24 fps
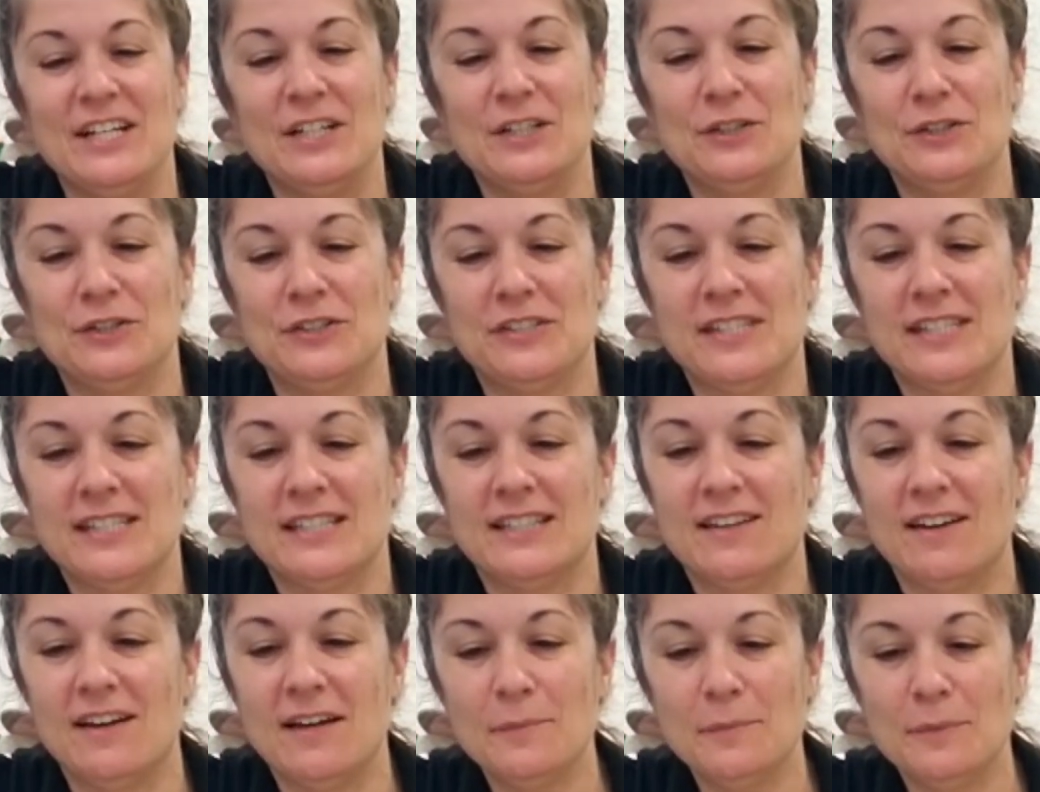your
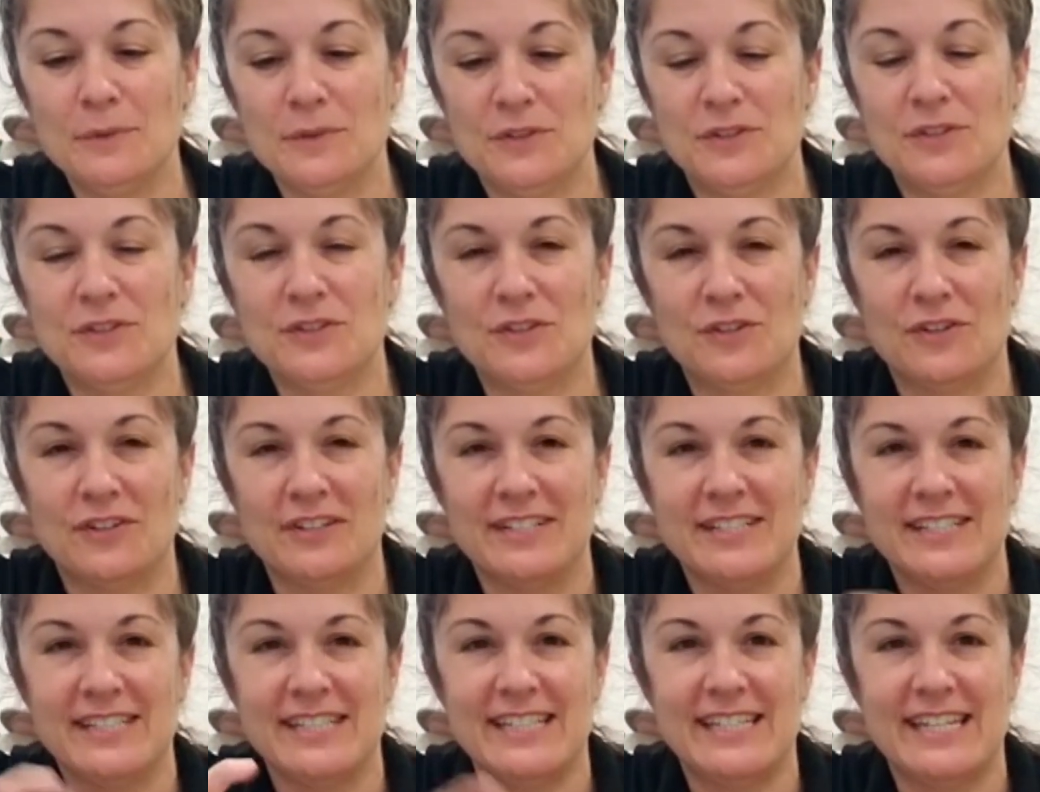slime will
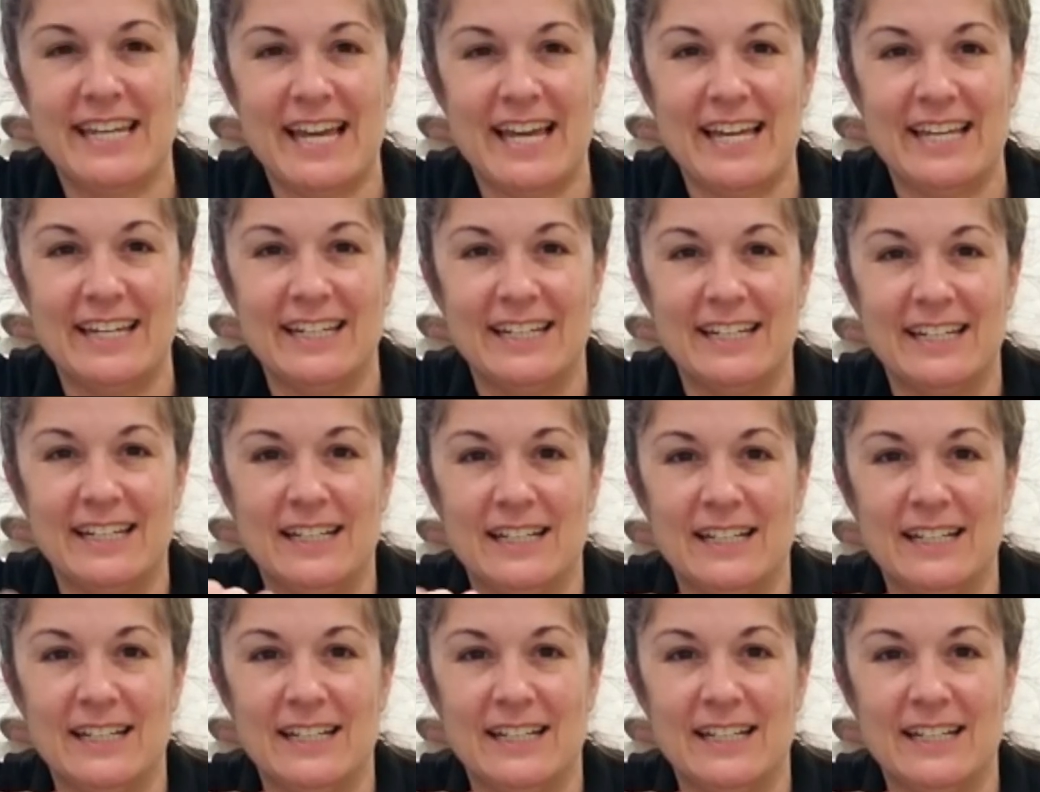start to get